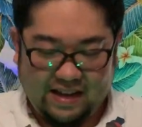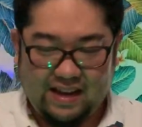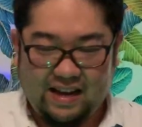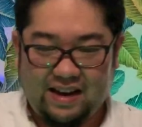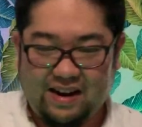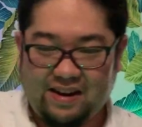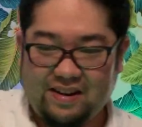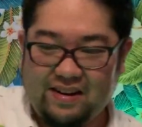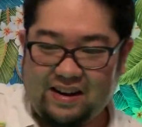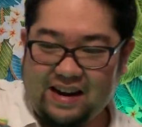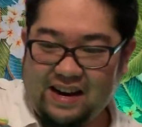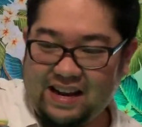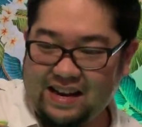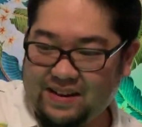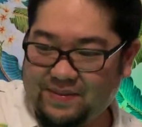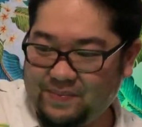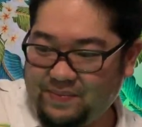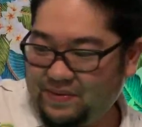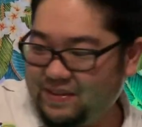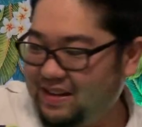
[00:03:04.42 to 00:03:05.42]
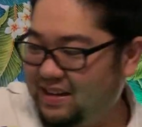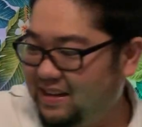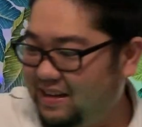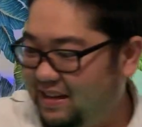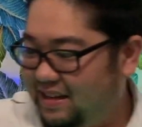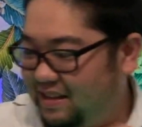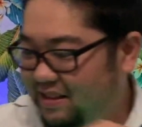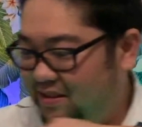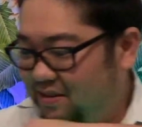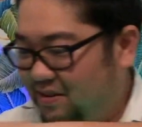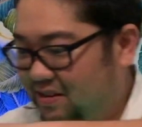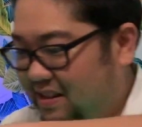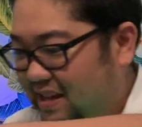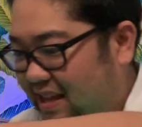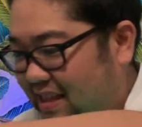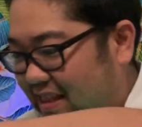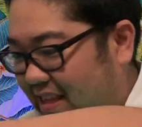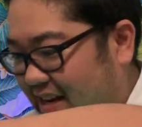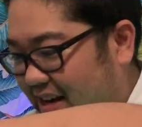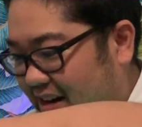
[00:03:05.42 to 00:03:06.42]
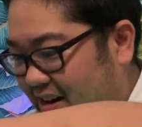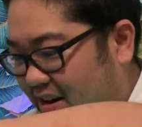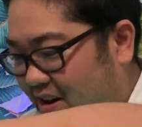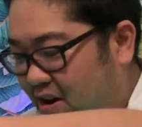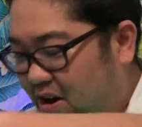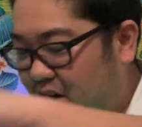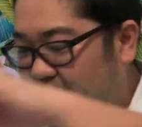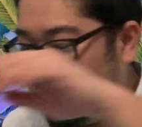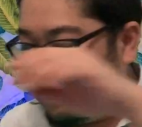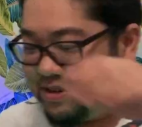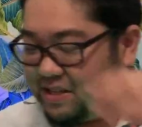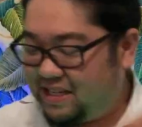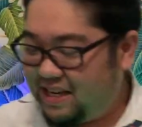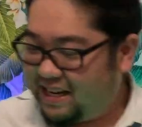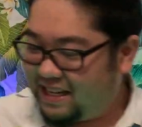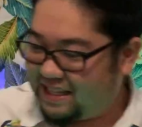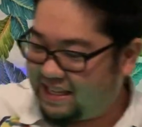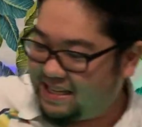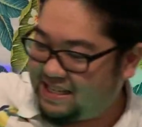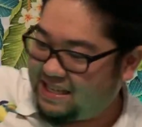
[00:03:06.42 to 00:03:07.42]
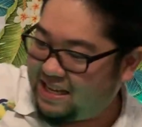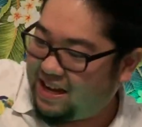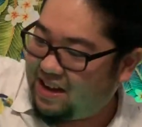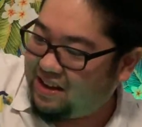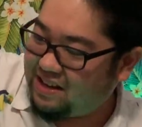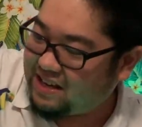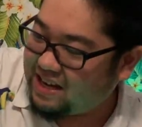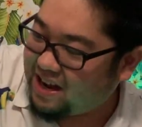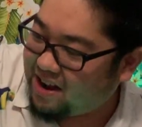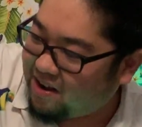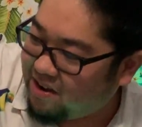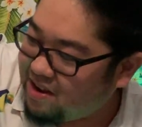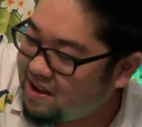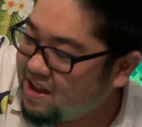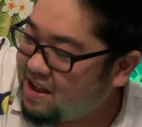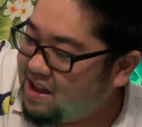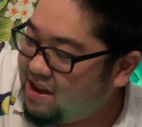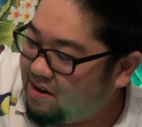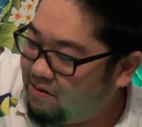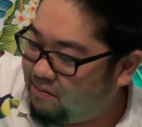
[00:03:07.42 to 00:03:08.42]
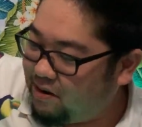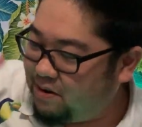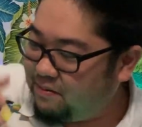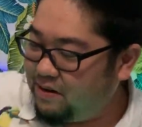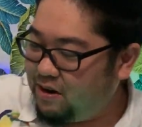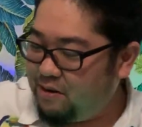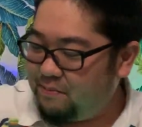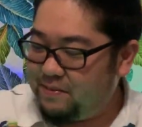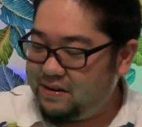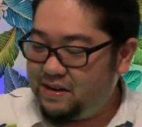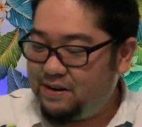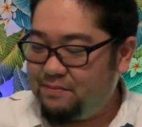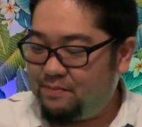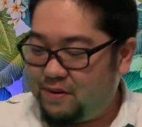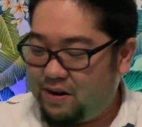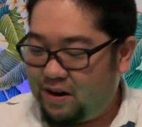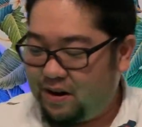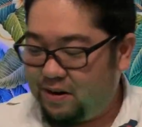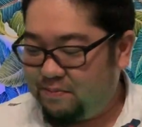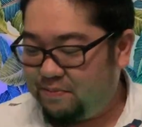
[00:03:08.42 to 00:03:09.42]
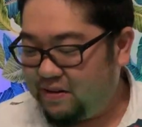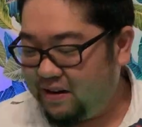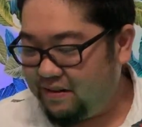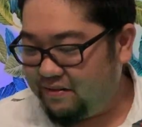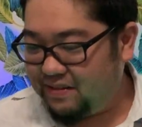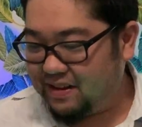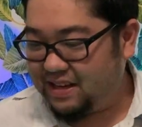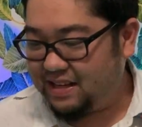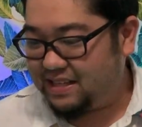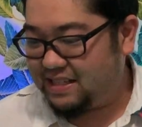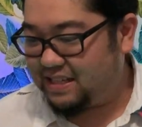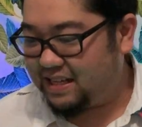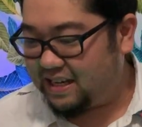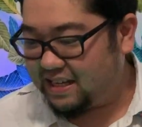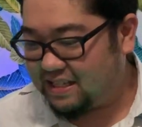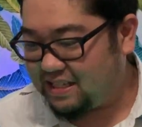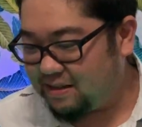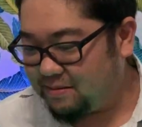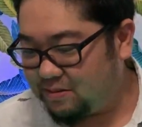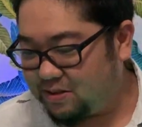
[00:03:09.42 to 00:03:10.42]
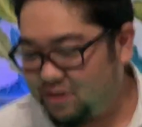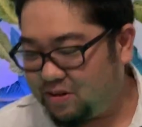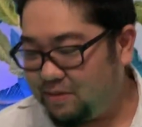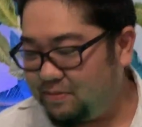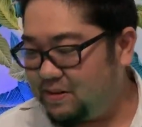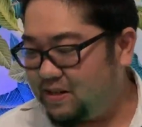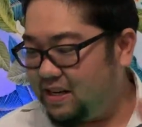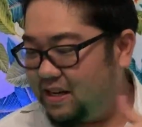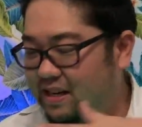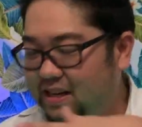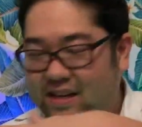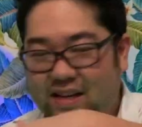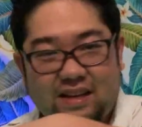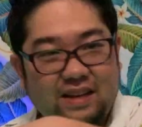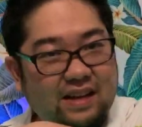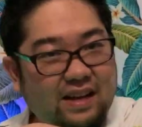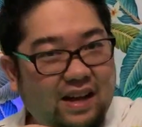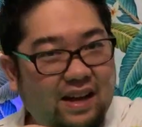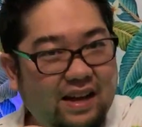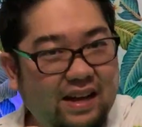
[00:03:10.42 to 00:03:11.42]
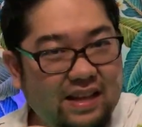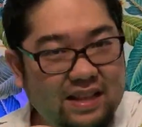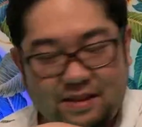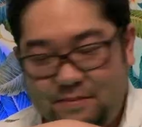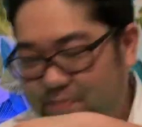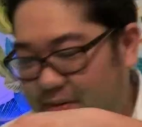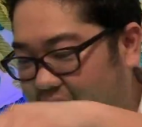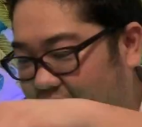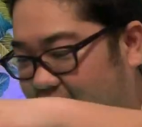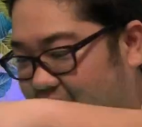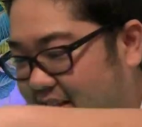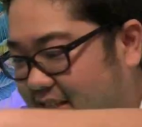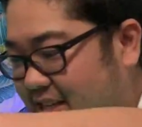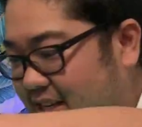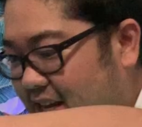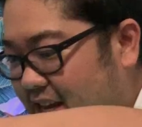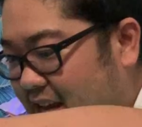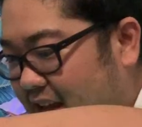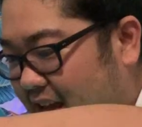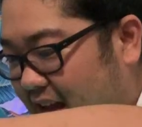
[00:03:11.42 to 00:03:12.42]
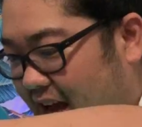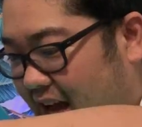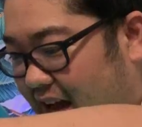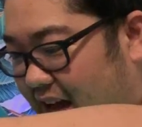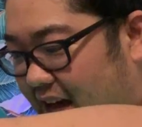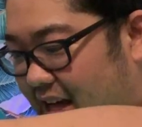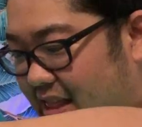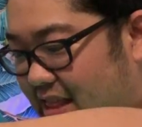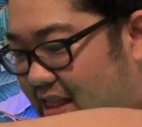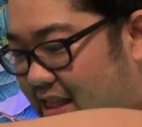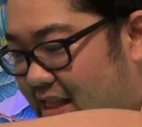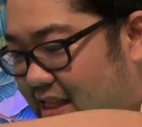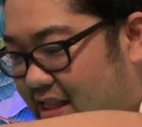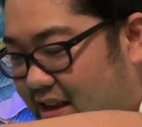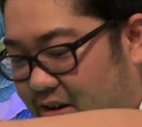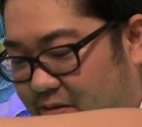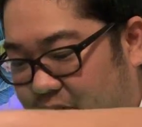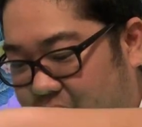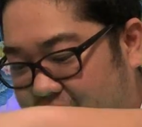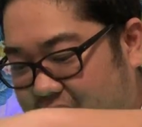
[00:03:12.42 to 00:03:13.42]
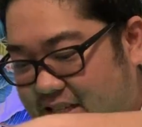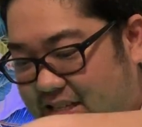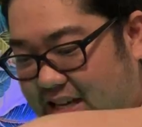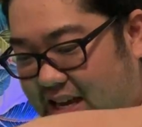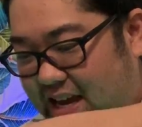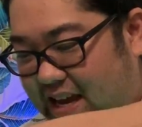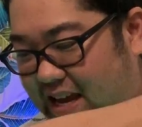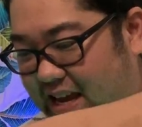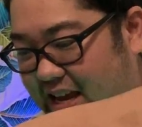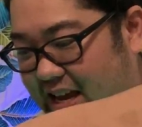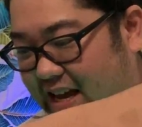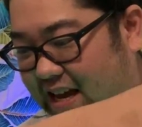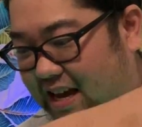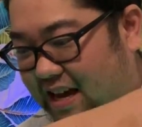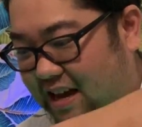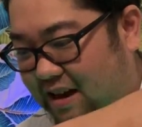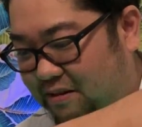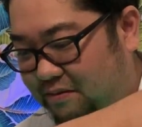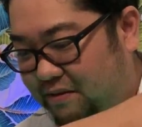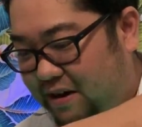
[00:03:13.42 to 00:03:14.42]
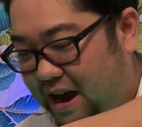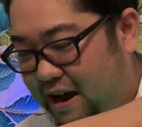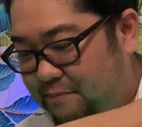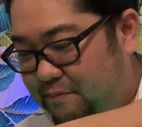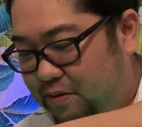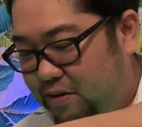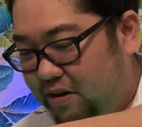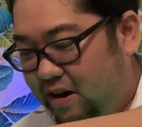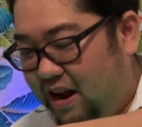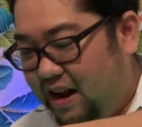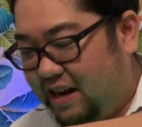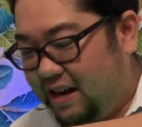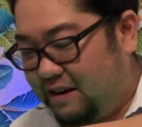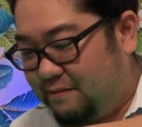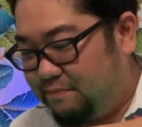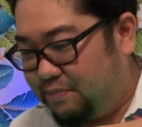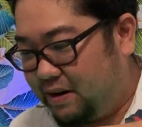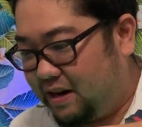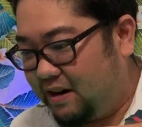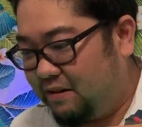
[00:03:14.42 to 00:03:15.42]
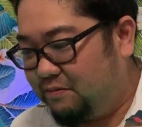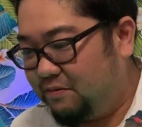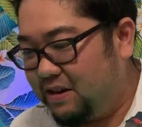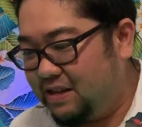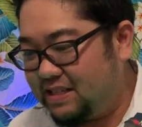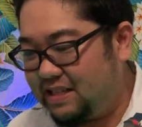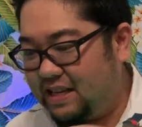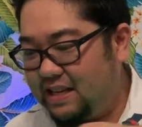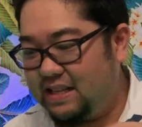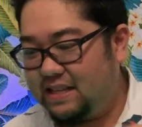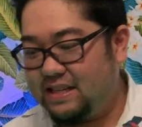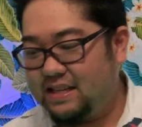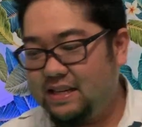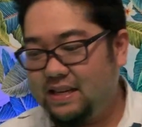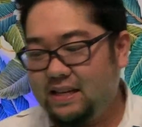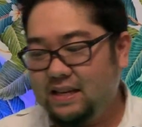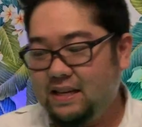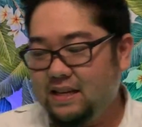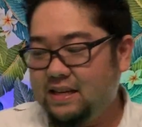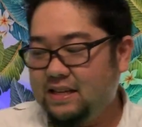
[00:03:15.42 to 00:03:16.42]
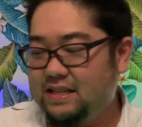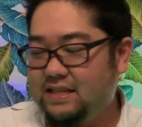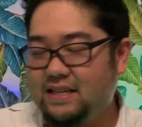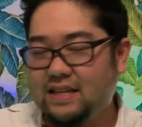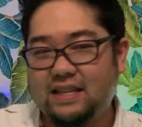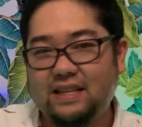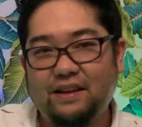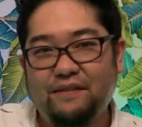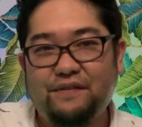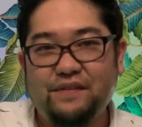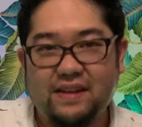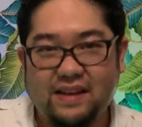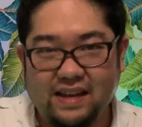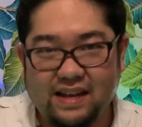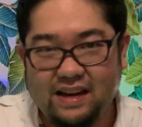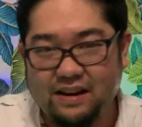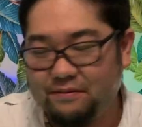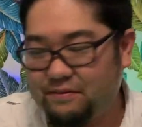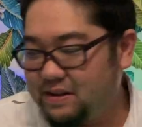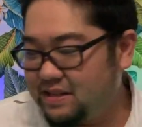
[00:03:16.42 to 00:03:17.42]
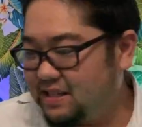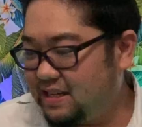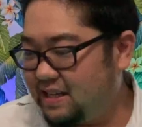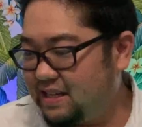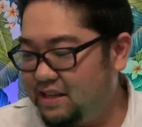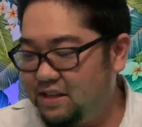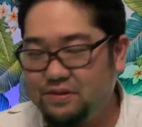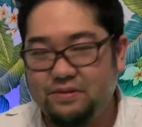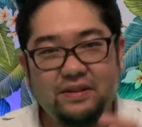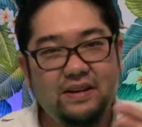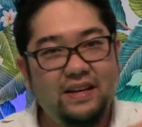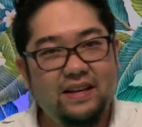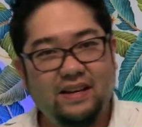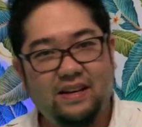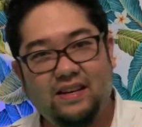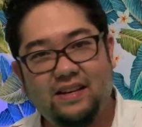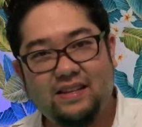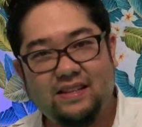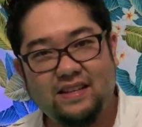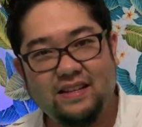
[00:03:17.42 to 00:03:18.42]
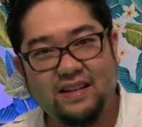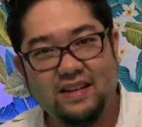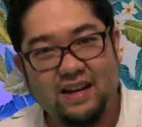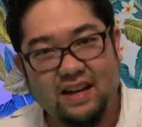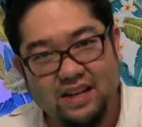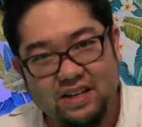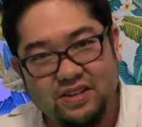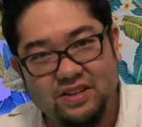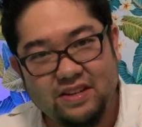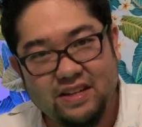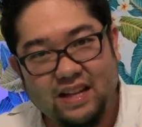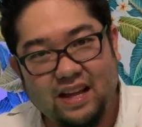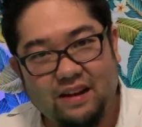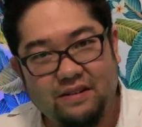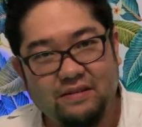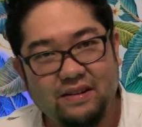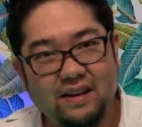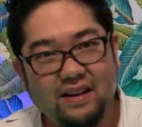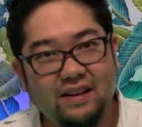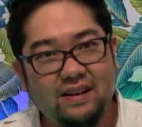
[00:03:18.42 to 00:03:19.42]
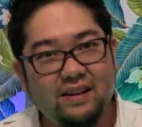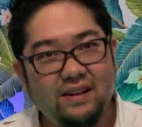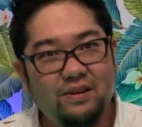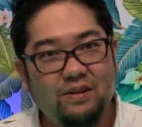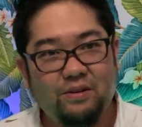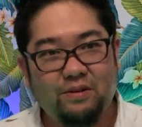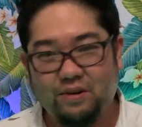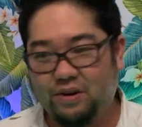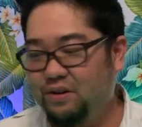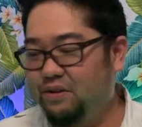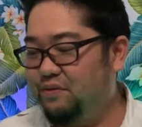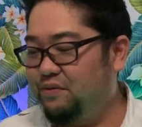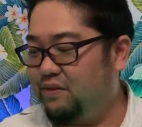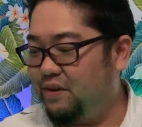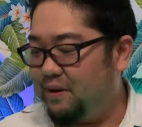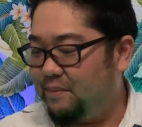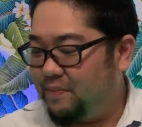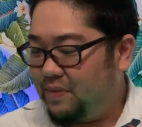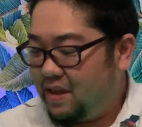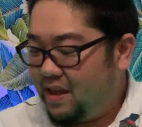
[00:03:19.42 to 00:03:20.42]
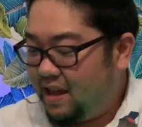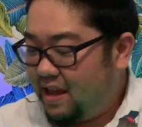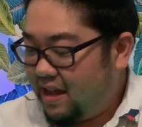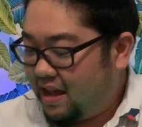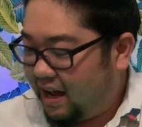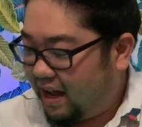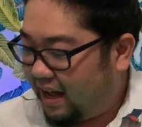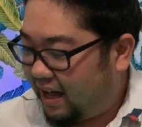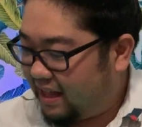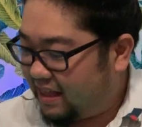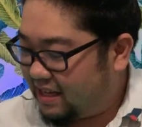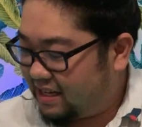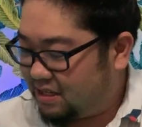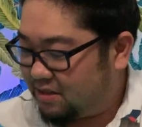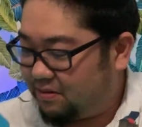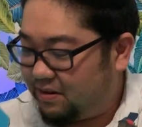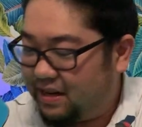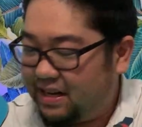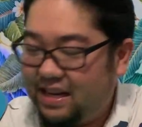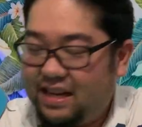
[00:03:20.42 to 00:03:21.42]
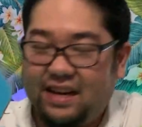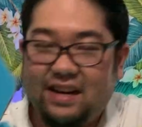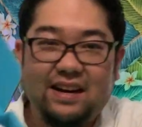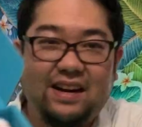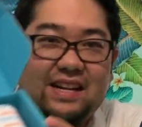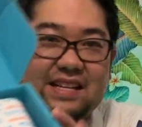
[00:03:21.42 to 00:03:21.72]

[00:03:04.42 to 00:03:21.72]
alright I'm gonna throw that there. Oh, check this out. Now, when we opened up our previous uh, subscription uh, in the box, uh, there was a uh, wrapper on it, but it wasn't significant. It wasn't unique to the country that we ordered from. Uh, this one here,